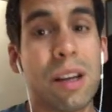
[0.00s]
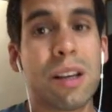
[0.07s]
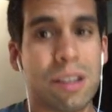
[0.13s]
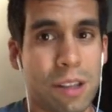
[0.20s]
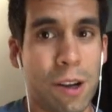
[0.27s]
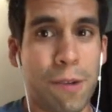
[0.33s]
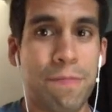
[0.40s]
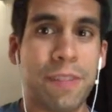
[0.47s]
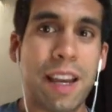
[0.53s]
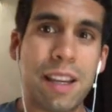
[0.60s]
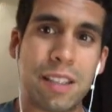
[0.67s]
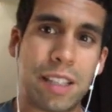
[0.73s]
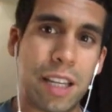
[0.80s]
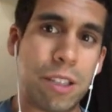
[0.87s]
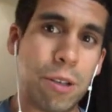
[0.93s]
So
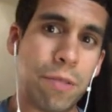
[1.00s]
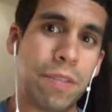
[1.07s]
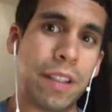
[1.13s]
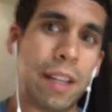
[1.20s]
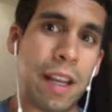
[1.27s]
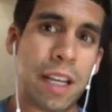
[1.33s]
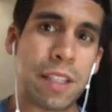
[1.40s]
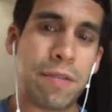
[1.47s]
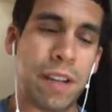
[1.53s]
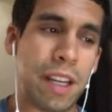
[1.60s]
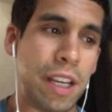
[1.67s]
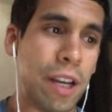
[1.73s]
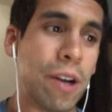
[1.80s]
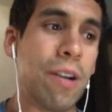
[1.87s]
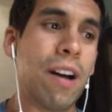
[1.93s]
stay tuned for the next
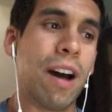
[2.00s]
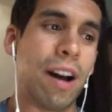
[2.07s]
video